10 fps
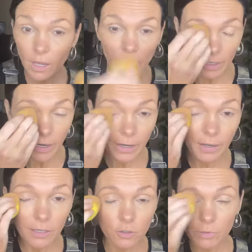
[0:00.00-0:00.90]
at our
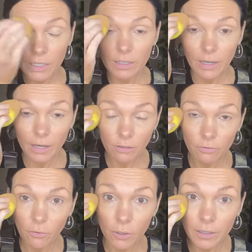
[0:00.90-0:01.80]
age, we cannot
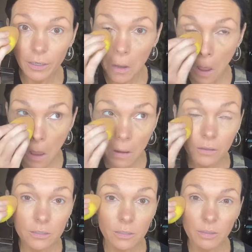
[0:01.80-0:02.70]
afford
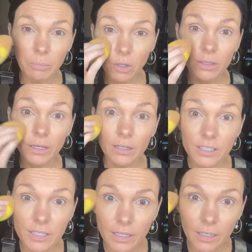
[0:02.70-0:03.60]
to be pulling on our
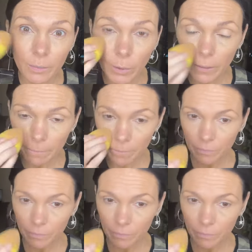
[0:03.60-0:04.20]
skin anymore.